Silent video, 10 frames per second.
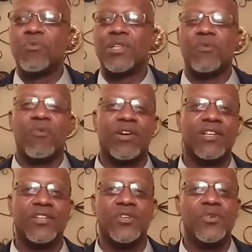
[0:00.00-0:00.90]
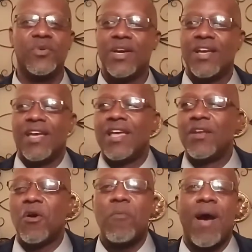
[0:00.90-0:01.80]
what they want to do. And
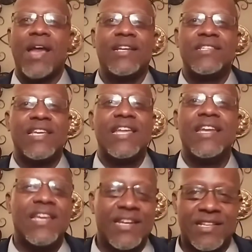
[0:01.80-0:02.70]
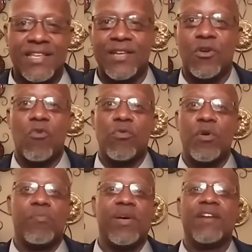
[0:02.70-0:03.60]
nobody's getting anything, no
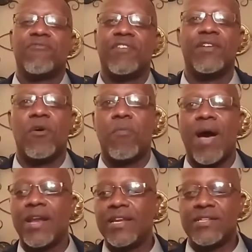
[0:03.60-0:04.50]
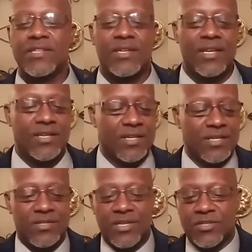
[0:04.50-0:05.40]
real benefit. Nobody
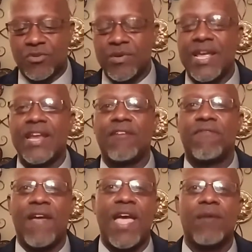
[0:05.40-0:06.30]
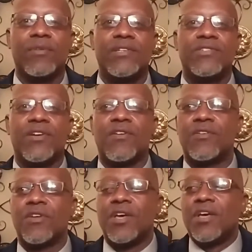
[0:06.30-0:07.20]
is creating families. There
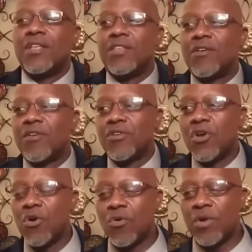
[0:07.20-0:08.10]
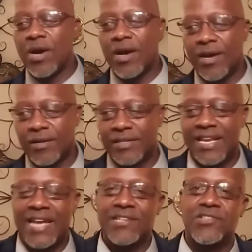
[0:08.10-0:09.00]
are no
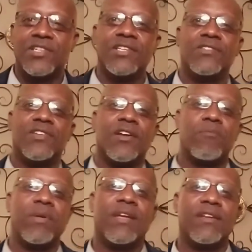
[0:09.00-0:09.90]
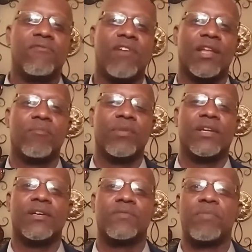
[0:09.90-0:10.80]
legacies that are being developed
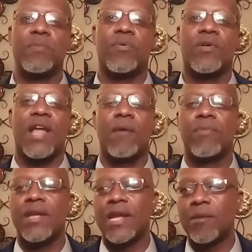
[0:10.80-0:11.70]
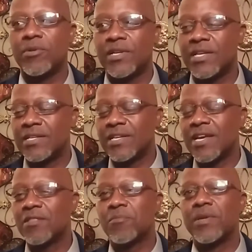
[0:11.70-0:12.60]
because people are not being able to get
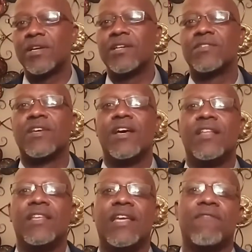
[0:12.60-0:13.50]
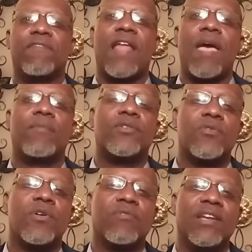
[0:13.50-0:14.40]
together because the
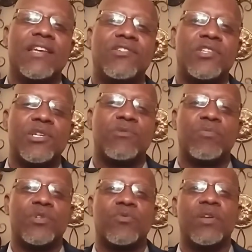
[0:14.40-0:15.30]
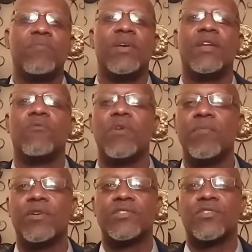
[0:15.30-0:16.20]
inflammatory relationships between men and
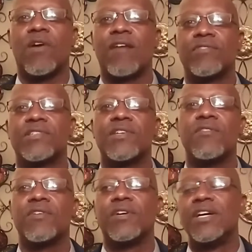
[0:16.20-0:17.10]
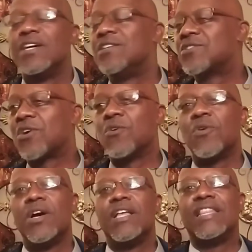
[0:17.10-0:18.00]
women are so adversarial. So
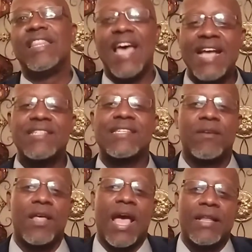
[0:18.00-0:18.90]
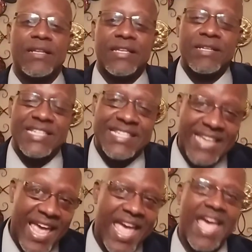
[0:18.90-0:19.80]
that's the
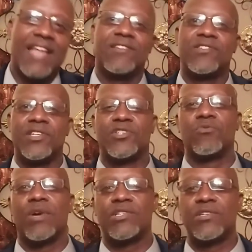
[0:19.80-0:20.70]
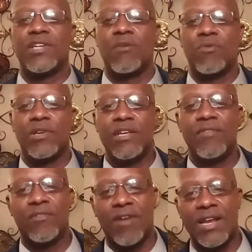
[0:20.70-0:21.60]
sad situation that we're
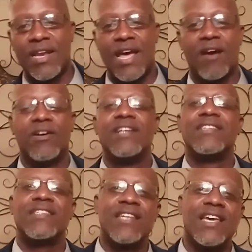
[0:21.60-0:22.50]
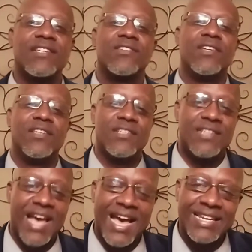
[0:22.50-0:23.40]
living right now. Sex does
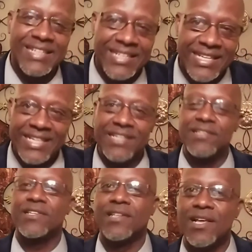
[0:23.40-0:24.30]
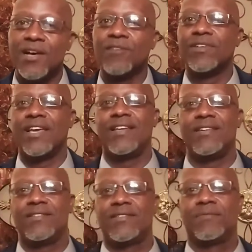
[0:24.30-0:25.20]
not lead to love,
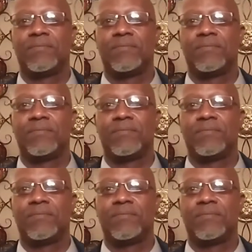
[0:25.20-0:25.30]
ladies.